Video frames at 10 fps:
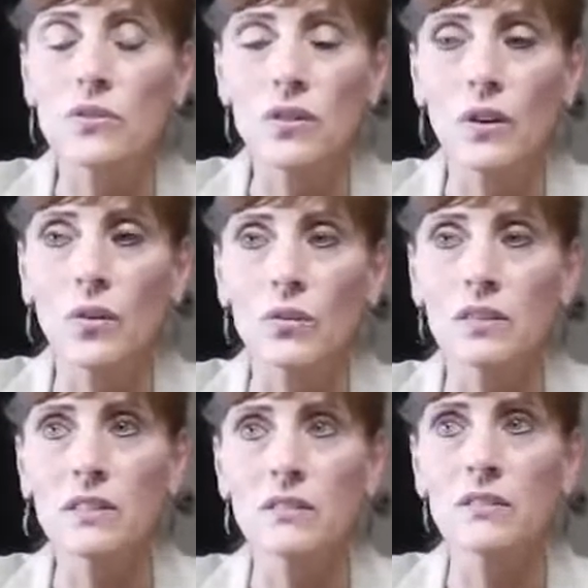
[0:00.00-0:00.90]
So
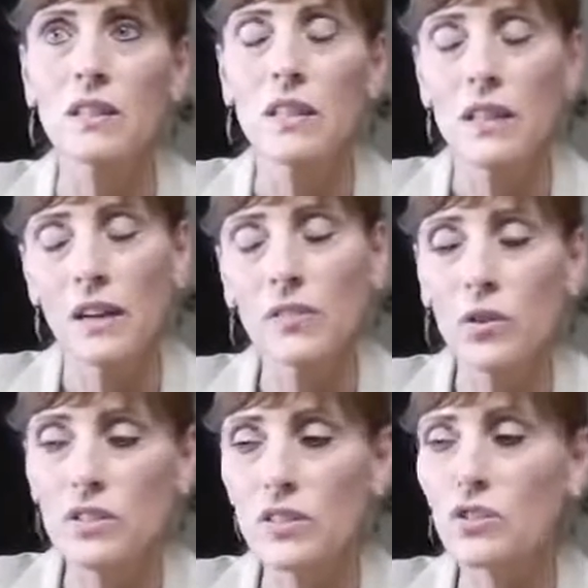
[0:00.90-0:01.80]
this, of
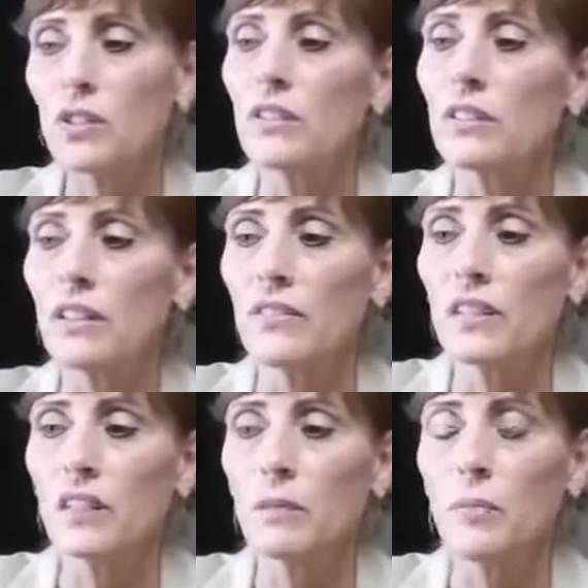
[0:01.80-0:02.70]
course, the sugar and everything,